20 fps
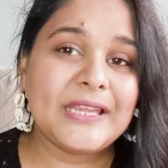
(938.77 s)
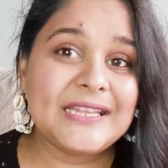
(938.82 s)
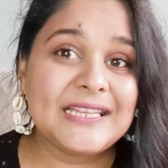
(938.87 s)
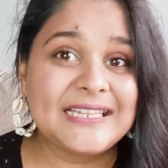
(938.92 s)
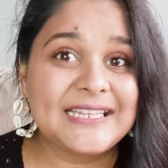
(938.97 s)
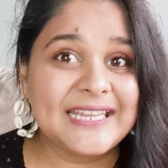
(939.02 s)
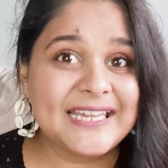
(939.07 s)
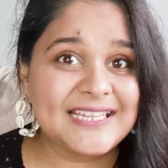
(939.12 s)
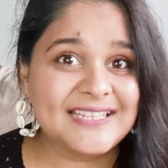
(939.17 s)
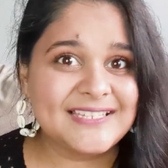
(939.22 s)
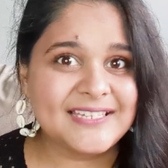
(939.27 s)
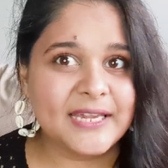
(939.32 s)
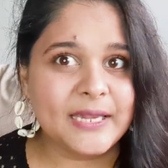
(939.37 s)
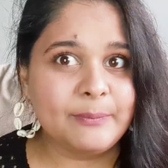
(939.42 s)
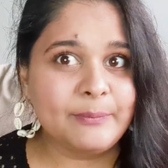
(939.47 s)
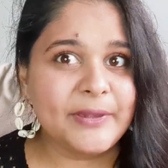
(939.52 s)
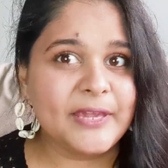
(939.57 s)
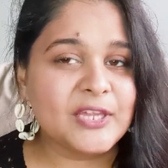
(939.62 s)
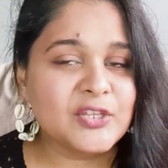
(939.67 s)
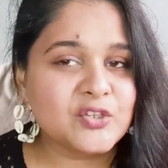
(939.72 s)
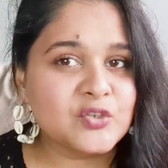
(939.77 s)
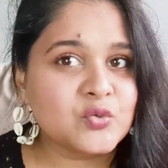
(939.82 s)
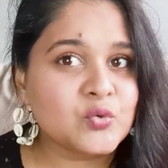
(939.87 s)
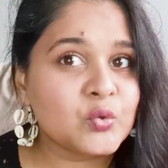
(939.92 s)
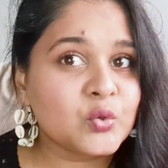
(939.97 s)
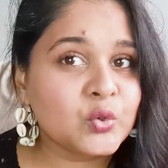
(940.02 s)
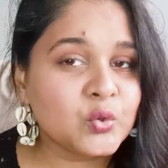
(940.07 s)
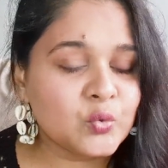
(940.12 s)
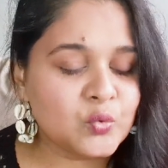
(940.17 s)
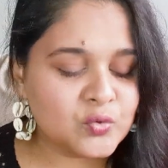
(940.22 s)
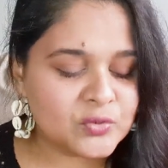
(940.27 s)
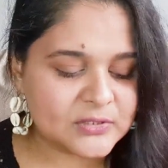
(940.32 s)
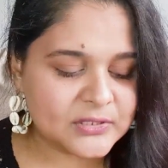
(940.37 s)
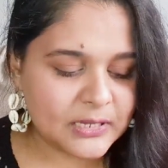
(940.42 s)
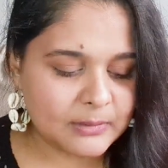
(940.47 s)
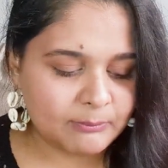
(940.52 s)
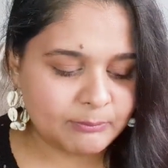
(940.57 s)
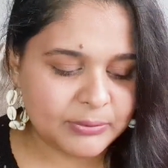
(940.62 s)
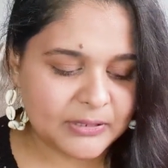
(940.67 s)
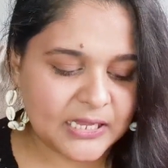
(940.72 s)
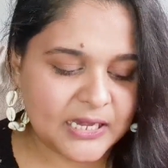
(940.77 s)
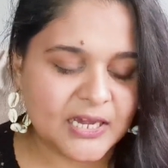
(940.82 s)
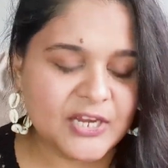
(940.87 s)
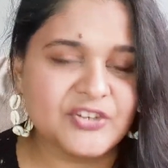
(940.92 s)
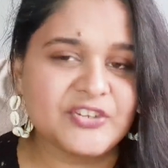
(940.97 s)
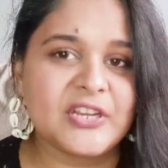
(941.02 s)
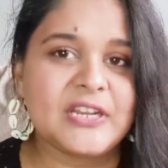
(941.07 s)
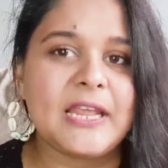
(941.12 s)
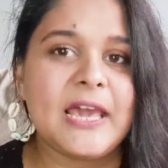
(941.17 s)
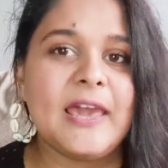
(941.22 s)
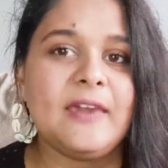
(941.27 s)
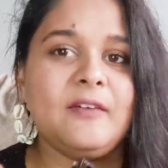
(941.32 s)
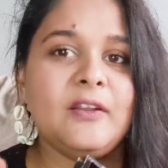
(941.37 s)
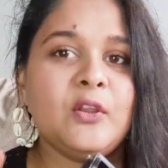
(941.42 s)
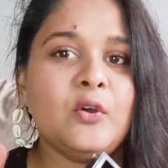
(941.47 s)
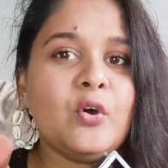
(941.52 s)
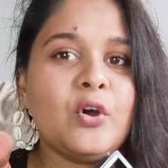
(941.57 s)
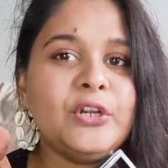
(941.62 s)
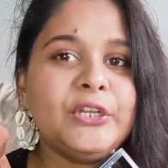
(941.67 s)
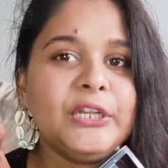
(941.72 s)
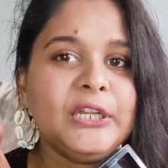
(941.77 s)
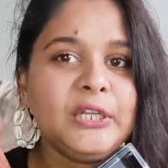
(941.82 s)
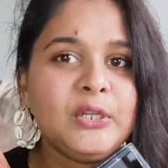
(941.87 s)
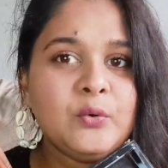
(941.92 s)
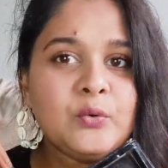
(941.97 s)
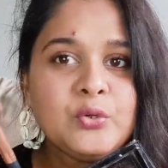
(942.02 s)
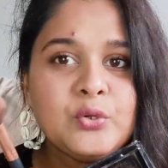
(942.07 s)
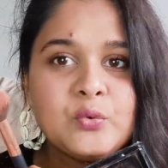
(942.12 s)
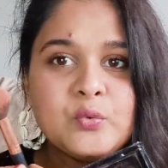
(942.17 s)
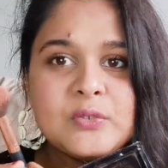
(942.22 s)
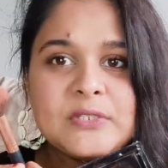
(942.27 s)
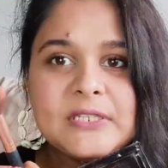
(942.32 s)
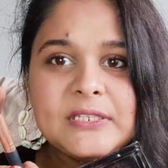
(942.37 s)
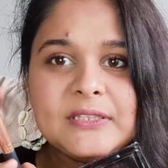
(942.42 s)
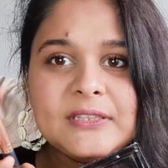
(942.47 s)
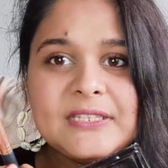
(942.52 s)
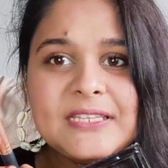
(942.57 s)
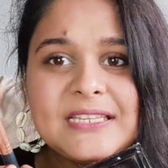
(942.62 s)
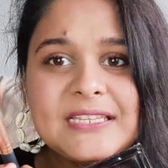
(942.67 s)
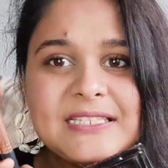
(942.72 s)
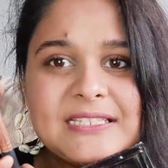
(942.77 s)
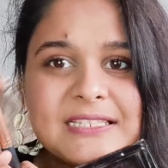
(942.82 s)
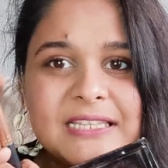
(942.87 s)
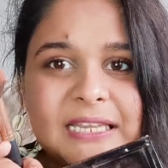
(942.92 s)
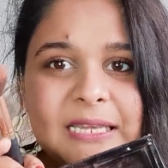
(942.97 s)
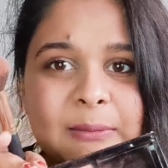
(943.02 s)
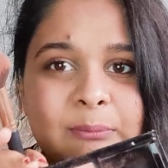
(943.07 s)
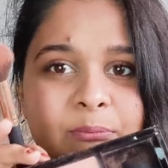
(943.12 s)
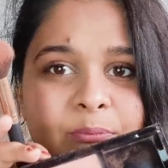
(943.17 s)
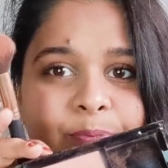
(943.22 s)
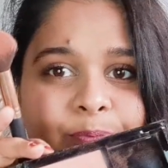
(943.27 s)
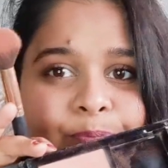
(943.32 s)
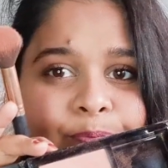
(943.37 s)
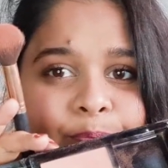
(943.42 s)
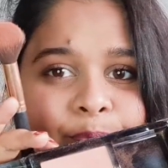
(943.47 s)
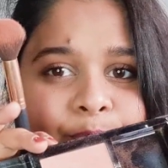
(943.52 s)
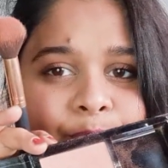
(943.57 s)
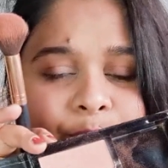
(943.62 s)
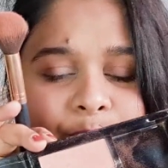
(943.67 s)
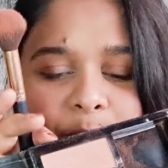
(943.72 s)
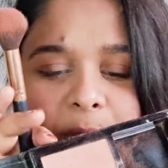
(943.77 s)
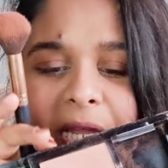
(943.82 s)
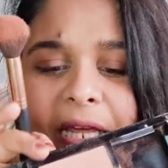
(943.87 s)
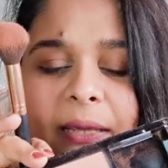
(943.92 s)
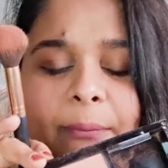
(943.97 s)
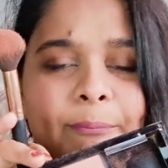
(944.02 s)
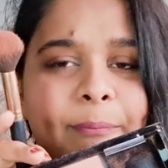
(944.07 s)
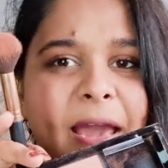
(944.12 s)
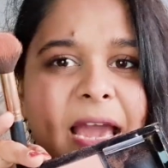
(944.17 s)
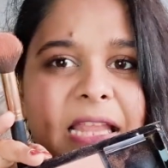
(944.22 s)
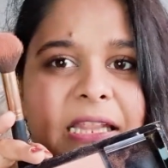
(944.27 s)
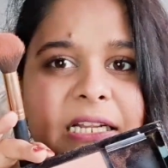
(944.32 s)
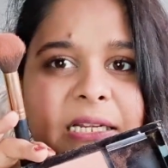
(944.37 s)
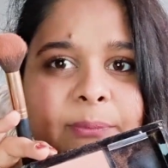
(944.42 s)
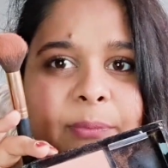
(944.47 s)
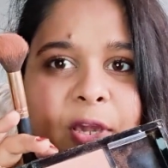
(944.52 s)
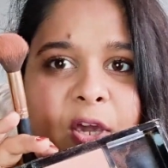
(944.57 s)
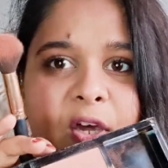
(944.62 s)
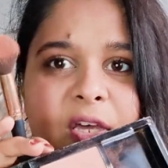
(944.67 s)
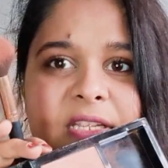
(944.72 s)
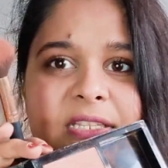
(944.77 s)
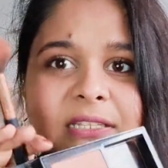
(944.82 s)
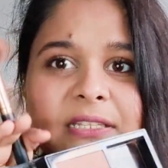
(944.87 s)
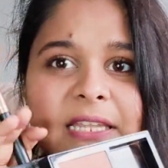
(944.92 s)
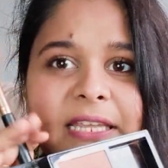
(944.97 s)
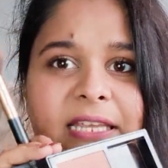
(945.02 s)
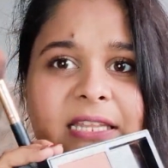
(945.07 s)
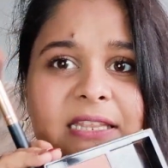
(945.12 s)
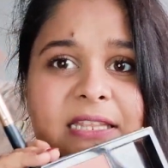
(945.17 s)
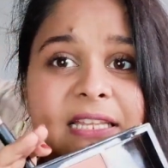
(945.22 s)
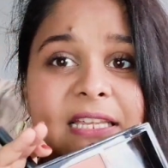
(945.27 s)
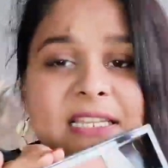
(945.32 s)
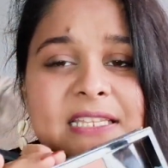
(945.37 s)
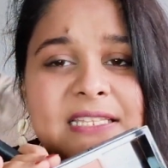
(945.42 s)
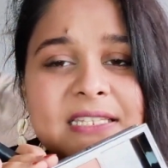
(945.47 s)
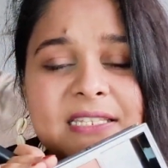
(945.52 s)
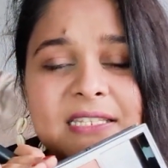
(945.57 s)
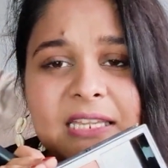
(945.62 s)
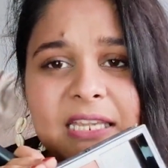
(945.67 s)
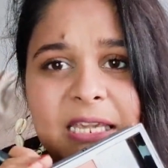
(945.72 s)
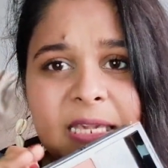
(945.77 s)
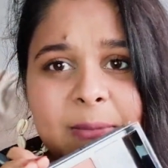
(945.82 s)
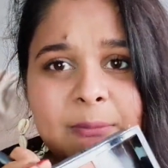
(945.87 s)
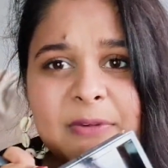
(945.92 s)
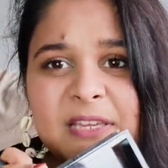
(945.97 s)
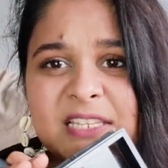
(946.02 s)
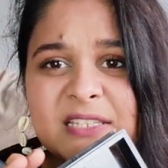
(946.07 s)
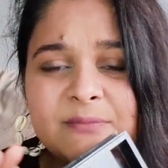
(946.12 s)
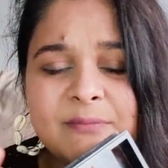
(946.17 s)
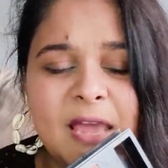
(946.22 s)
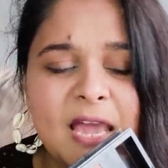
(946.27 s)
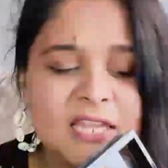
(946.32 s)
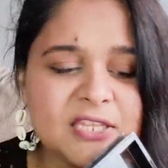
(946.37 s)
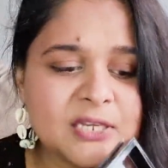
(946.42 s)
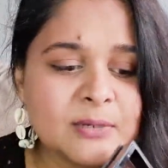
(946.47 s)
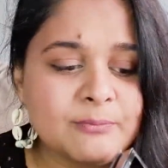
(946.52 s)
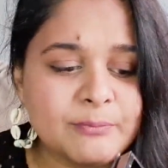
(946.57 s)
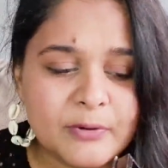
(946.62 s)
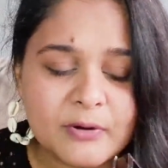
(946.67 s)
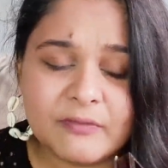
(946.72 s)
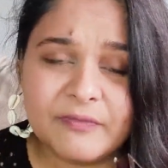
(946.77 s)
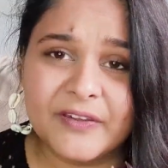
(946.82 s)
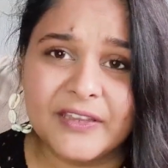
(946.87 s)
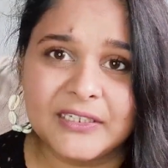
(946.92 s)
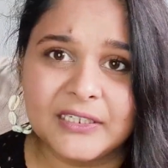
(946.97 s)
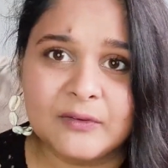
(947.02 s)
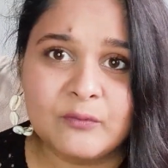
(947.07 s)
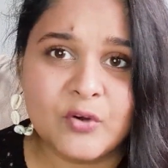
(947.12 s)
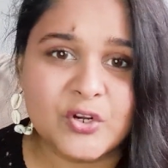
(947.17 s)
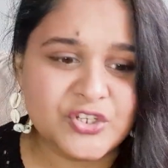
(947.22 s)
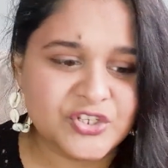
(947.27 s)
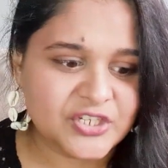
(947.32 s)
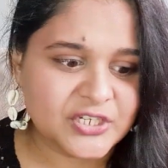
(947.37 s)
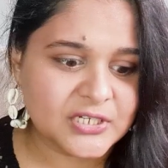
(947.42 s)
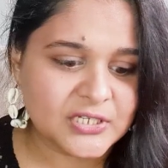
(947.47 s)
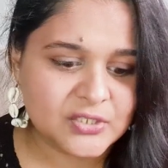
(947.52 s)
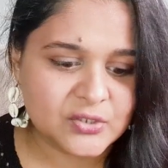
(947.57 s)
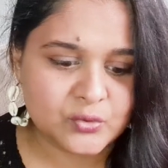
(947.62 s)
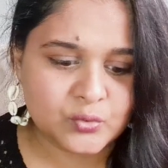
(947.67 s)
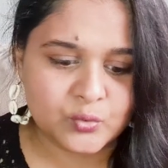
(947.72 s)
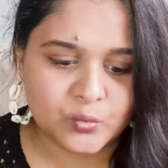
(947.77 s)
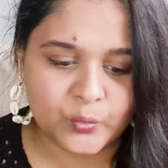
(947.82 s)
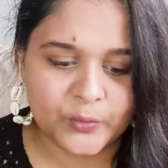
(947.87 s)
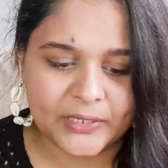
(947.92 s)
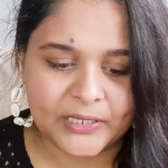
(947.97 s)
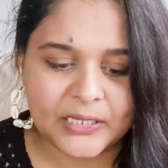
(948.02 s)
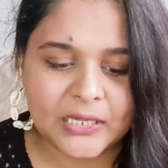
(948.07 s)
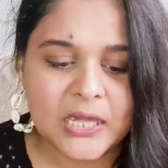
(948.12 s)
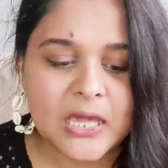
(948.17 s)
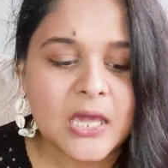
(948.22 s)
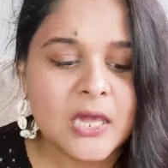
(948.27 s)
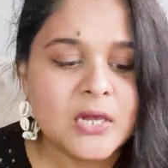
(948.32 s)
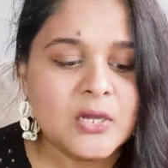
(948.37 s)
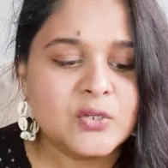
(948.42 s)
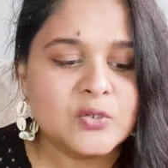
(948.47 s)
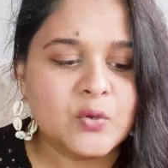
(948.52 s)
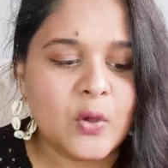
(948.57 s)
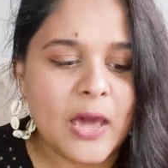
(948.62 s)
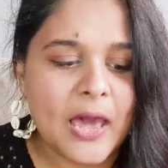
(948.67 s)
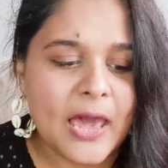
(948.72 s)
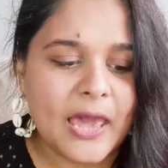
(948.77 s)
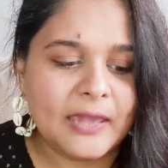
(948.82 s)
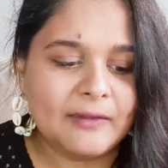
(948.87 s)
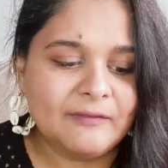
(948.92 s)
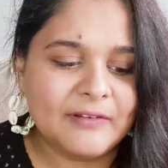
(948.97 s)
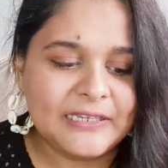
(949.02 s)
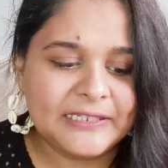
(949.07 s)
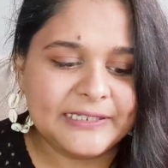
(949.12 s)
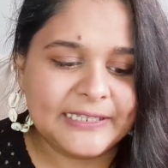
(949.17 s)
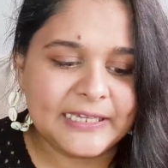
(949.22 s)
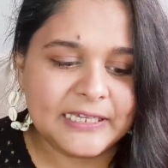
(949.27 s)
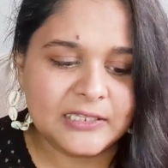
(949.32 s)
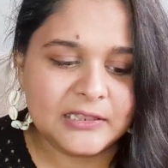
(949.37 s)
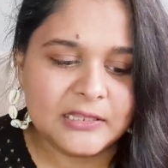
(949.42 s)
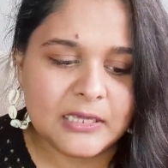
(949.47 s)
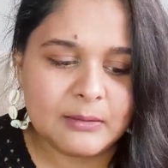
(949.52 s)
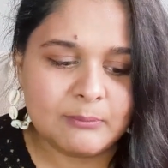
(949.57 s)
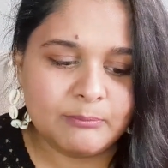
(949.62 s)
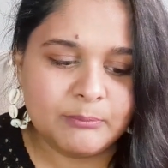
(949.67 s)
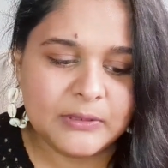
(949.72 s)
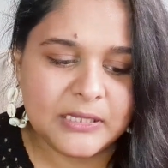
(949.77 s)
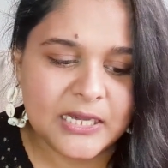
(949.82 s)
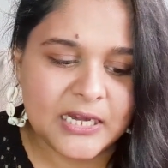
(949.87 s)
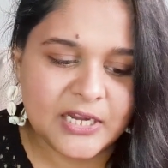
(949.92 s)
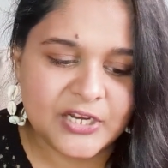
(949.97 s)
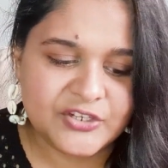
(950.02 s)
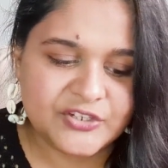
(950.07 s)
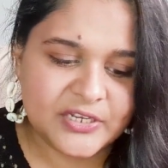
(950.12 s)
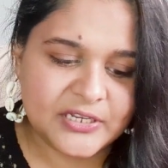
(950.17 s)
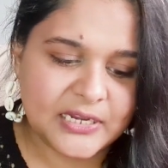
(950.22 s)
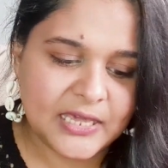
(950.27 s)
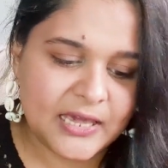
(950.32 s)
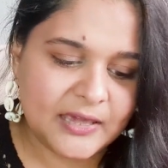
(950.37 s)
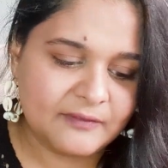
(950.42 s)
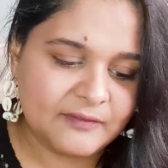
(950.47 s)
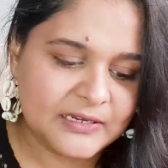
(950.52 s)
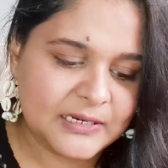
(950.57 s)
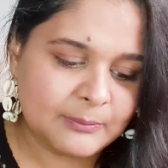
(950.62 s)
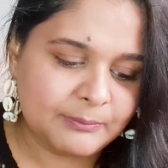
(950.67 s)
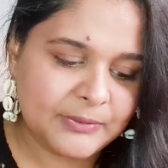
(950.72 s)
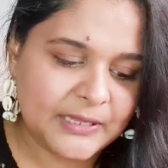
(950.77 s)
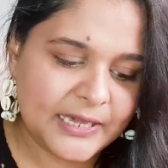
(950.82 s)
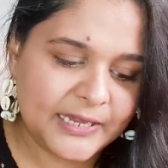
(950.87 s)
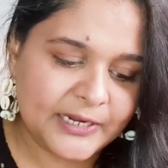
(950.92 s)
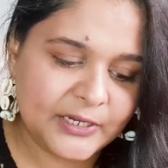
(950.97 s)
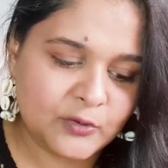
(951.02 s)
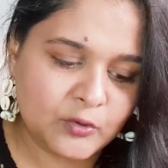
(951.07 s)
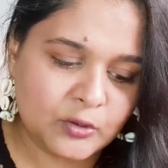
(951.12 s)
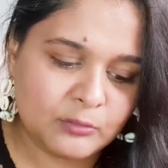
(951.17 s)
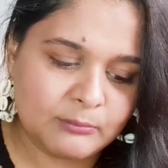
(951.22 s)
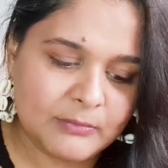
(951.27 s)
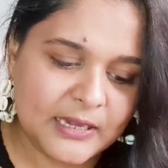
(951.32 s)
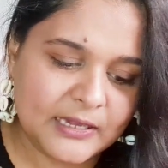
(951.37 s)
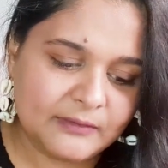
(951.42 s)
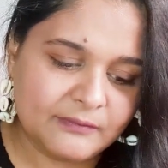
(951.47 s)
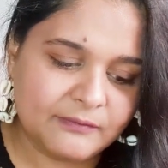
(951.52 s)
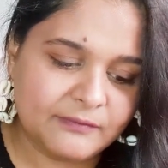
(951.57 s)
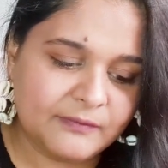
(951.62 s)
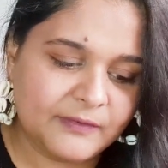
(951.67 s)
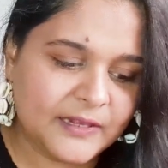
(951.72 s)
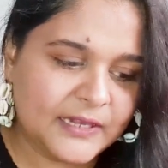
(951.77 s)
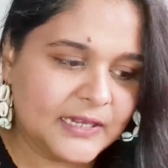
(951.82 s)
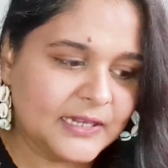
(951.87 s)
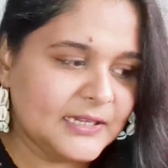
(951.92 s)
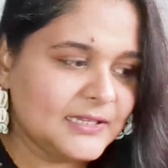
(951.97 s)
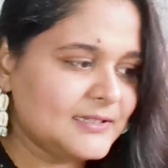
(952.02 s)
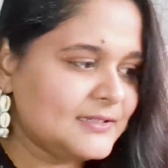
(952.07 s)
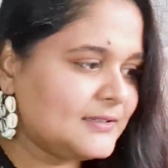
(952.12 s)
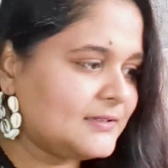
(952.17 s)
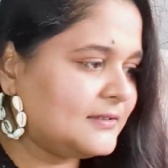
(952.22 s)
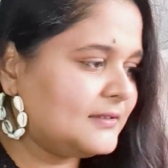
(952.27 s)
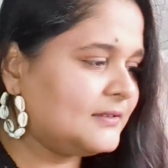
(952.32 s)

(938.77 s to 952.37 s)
the next step is to use the blush, and I will continue using this same like palette because like this scheme is matching perfectly what she is doing. So I will take the blush and I will apply it on my face.